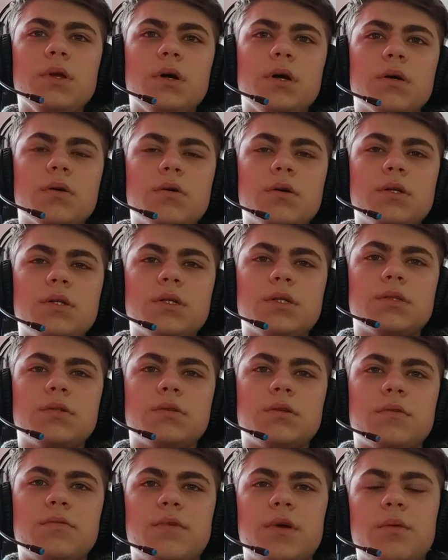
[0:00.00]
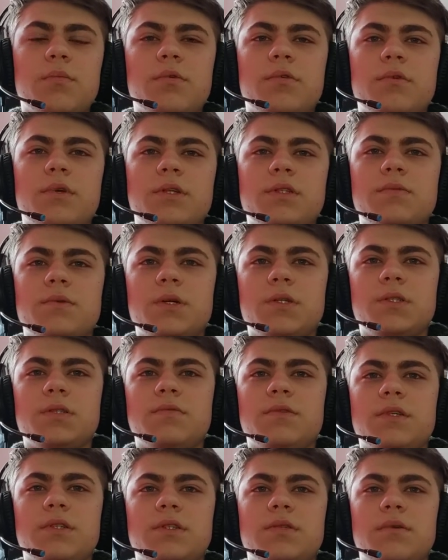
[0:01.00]
According to the February
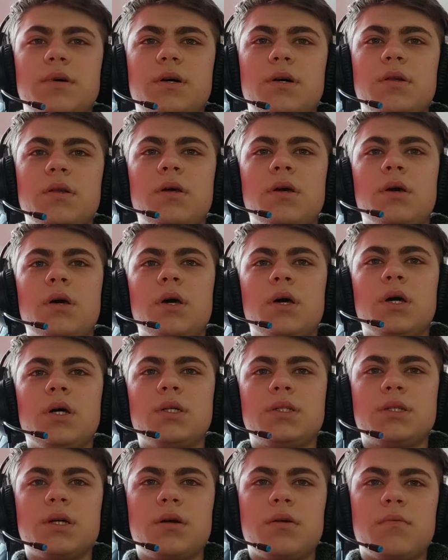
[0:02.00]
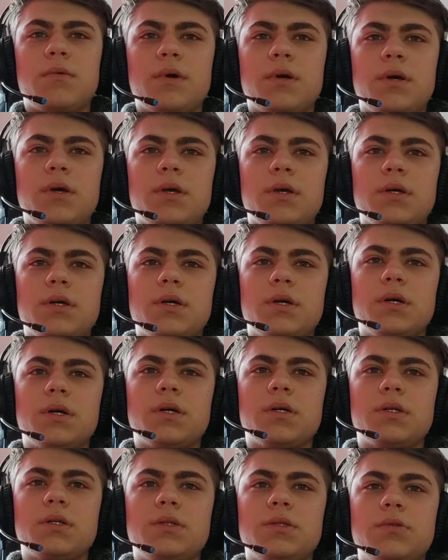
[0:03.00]
2021 survey
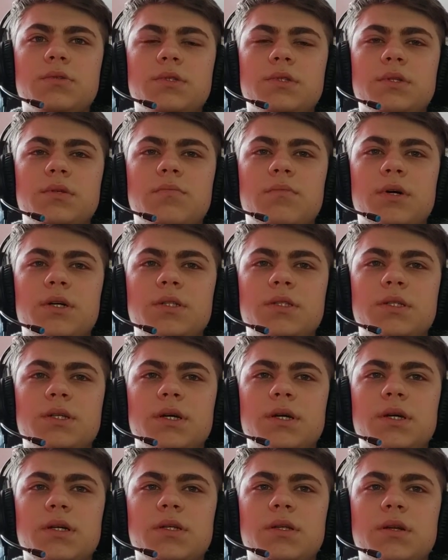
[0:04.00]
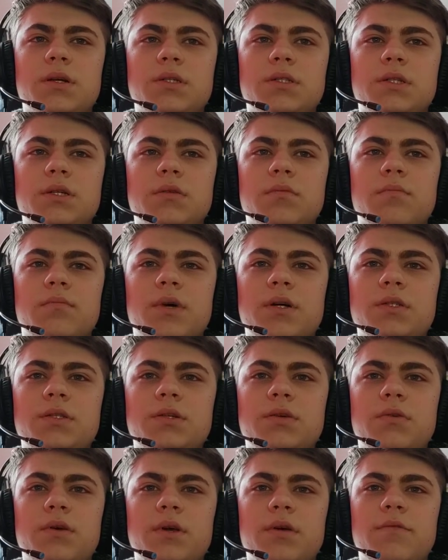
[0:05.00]
conducted by the International
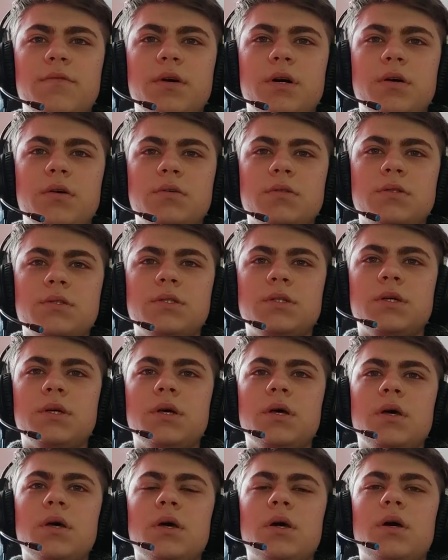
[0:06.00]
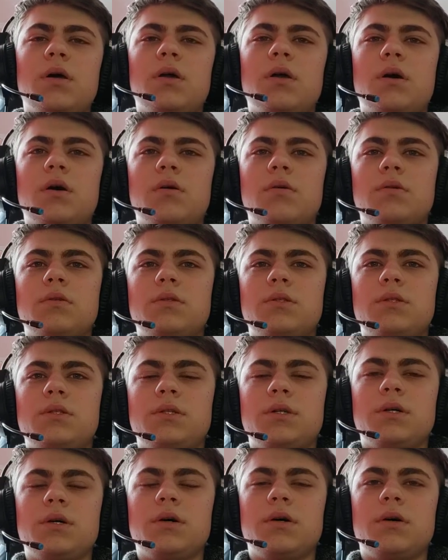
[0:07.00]
Monetary Fund, around
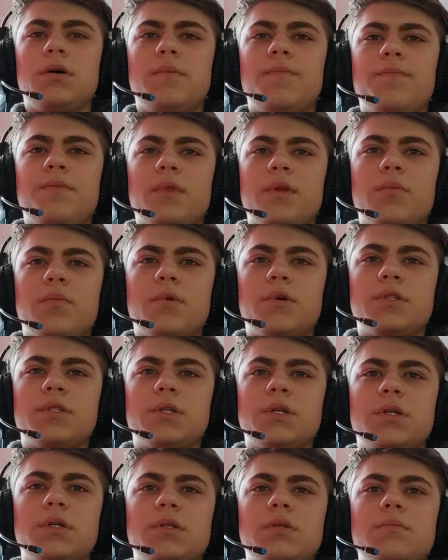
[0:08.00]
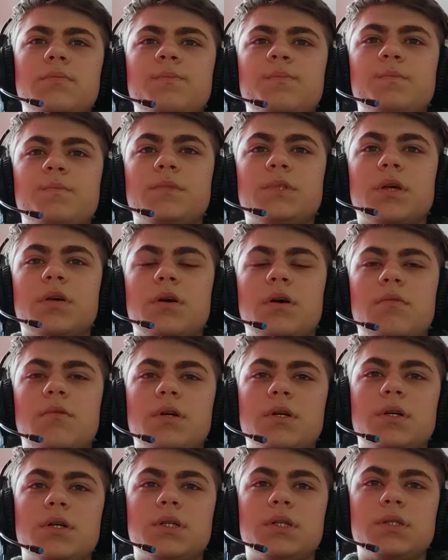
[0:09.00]
more than
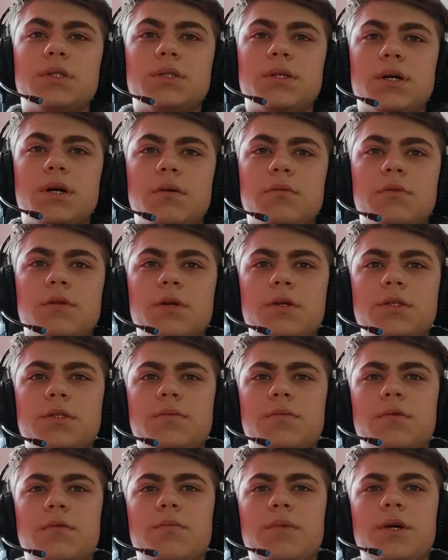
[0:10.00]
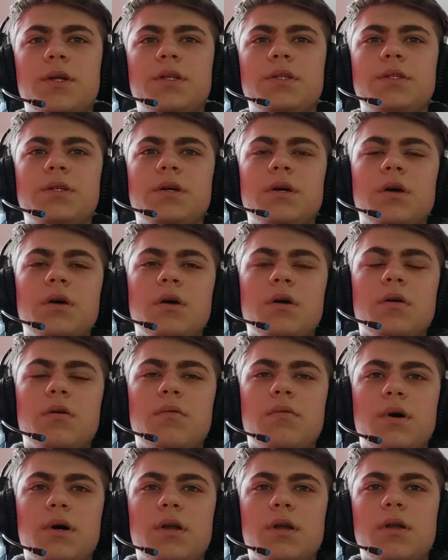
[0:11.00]
100 countries, from it
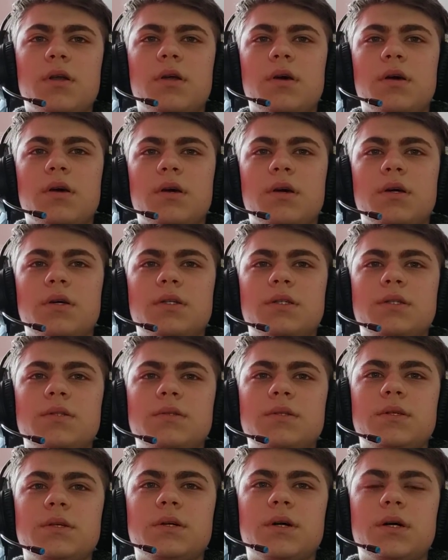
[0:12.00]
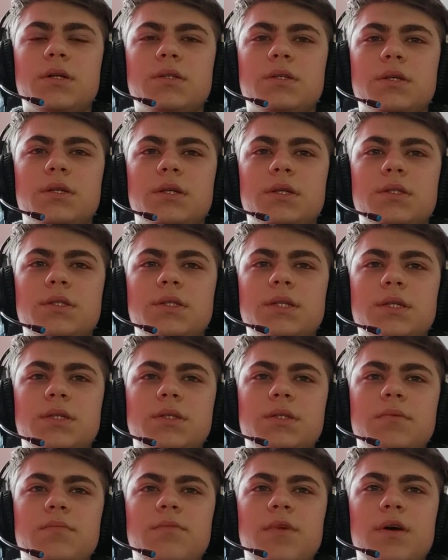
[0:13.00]

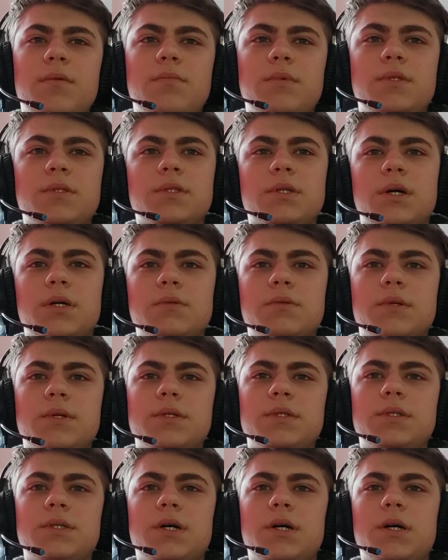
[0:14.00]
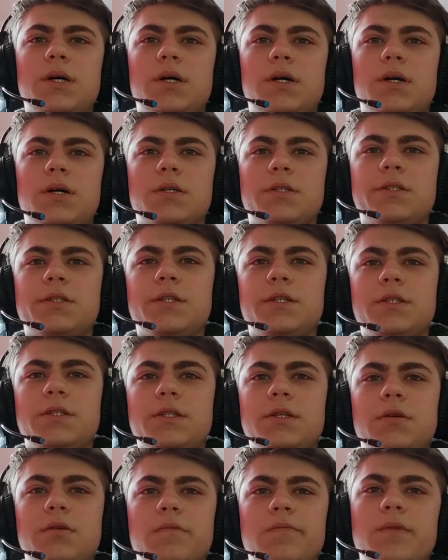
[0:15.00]
160 members countries, are
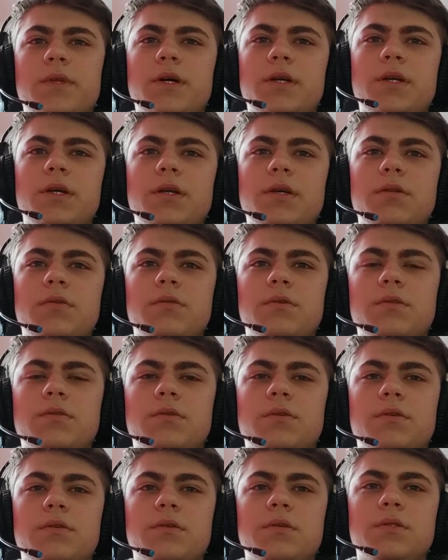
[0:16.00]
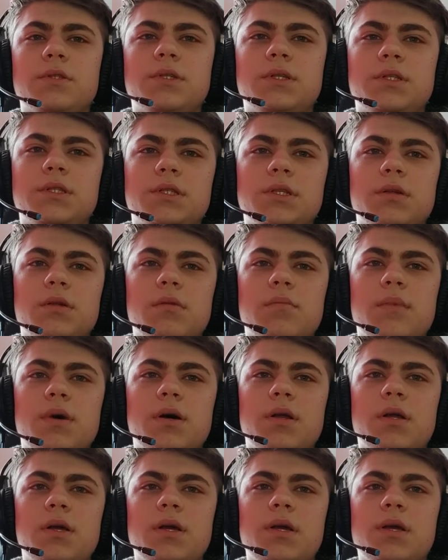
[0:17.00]
researching or planning to introduce digital
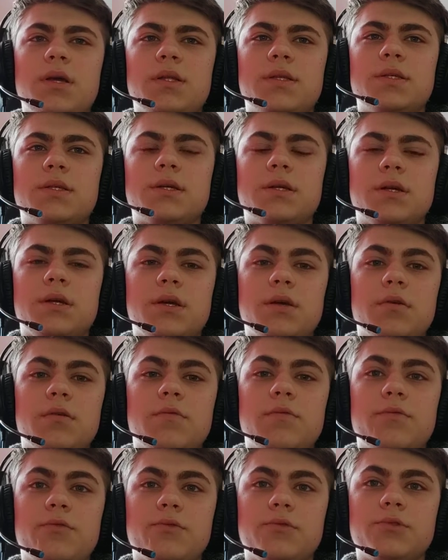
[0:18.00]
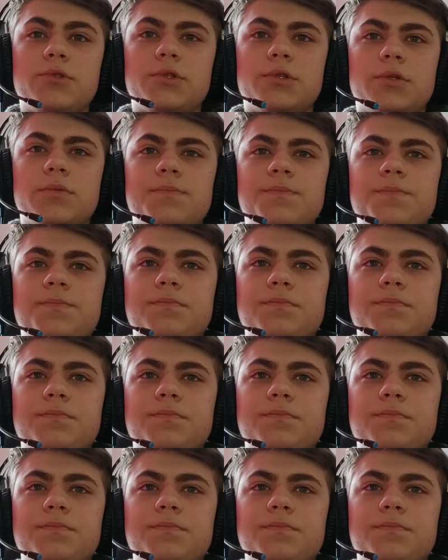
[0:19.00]
money in the near future.